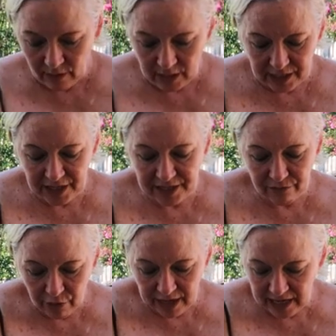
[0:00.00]
it doesn't
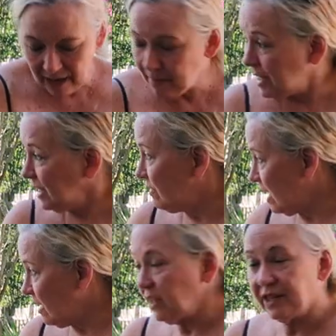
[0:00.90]
rain. I might leave it
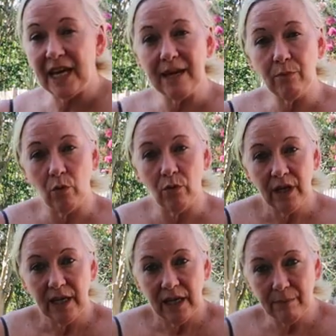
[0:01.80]
out on the table.
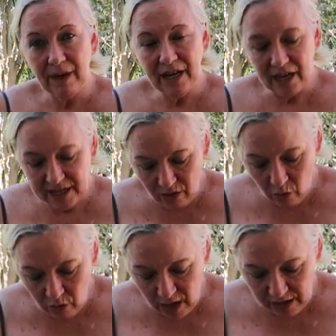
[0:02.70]
It might not get a
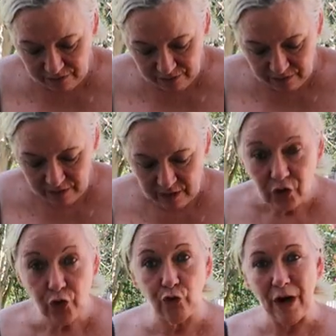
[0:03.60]
whole lot of
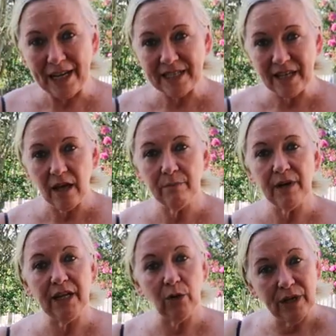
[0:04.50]
direct sun, but it'll